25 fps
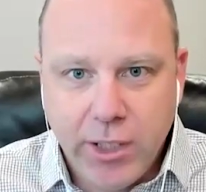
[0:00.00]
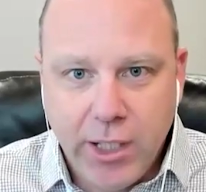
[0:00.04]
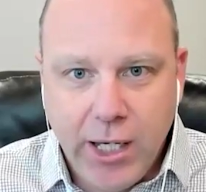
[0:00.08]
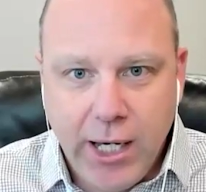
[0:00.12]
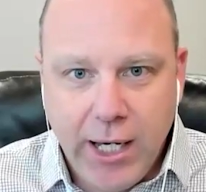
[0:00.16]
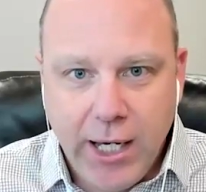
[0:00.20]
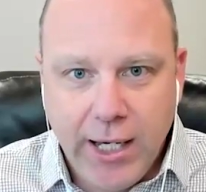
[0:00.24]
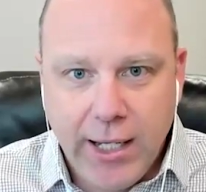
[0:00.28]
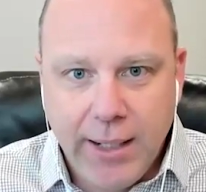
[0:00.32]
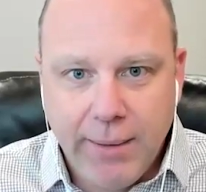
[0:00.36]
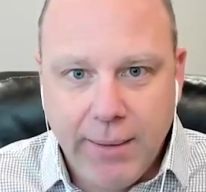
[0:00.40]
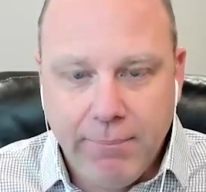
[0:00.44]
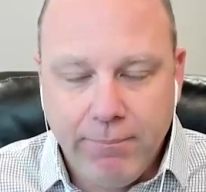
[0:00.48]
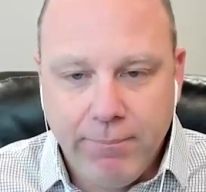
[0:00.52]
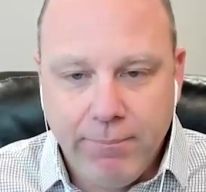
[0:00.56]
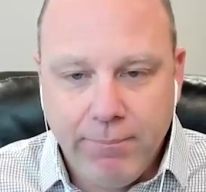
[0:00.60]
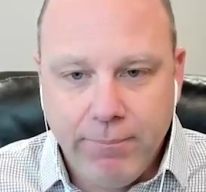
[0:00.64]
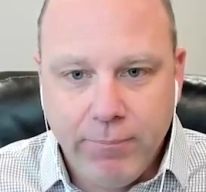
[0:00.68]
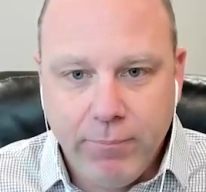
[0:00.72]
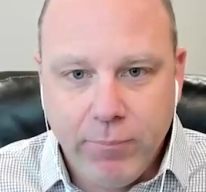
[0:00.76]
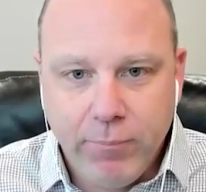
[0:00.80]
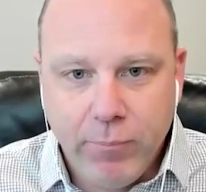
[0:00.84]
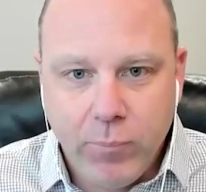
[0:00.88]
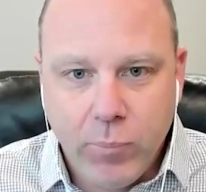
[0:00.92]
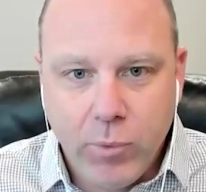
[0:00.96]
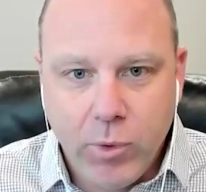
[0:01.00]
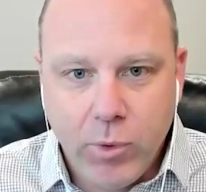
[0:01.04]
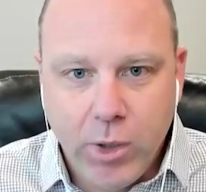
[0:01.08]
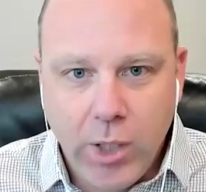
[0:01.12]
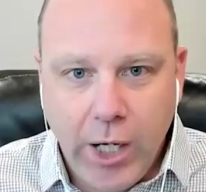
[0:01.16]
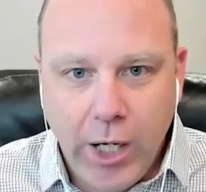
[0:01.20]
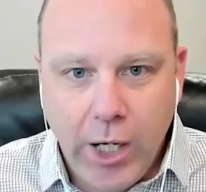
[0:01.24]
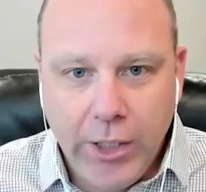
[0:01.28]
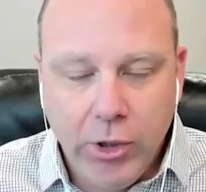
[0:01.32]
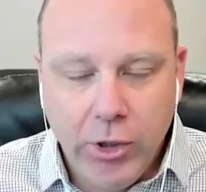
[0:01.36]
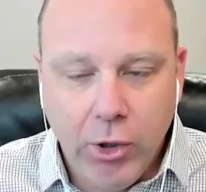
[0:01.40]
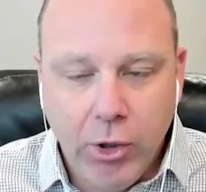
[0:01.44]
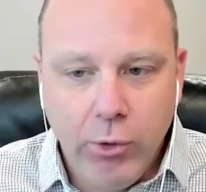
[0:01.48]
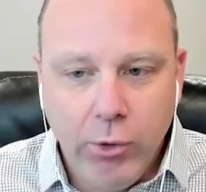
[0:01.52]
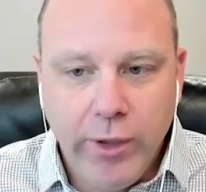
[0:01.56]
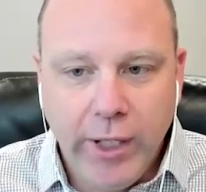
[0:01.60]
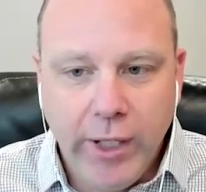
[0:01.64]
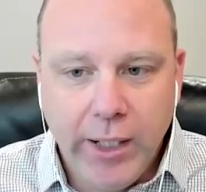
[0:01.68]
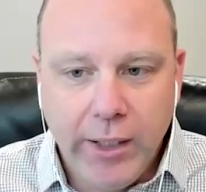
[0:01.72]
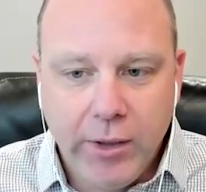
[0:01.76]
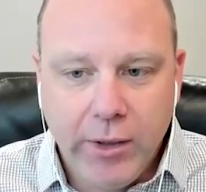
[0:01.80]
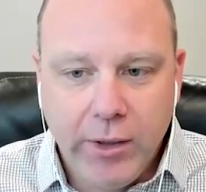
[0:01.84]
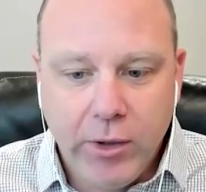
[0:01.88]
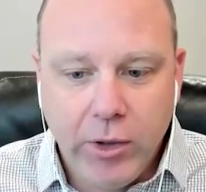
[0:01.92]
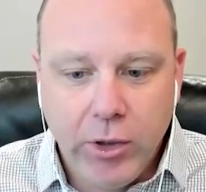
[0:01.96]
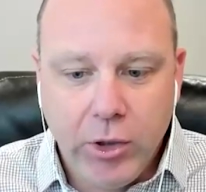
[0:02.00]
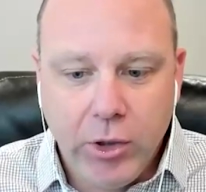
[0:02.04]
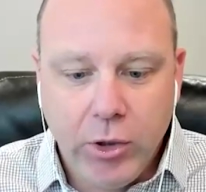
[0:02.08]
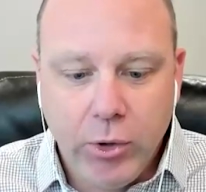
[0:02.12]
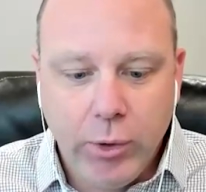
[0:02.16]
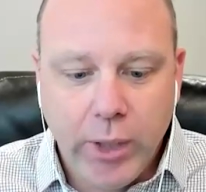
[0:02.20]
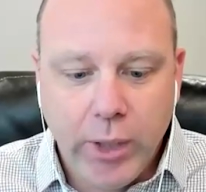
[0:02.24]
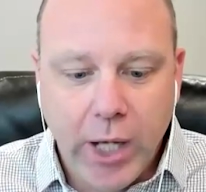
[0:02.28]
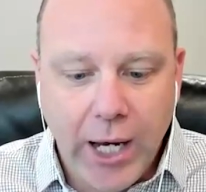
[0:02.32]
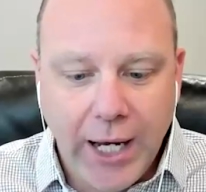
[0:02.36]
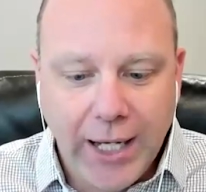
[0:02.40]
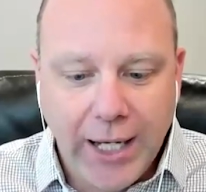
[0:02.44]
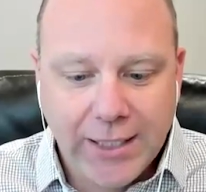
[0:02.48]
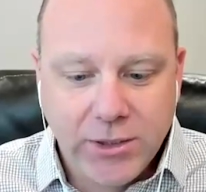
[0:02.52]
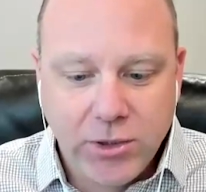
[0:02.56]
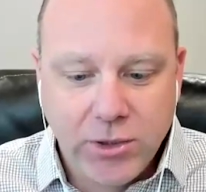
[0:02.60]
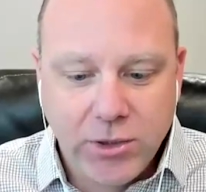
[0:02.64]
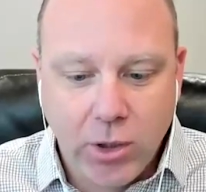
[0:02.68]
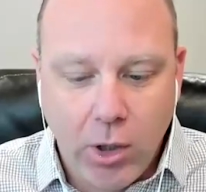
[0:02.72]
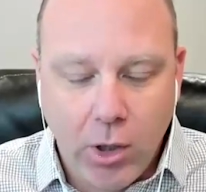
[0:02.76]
I know that you guys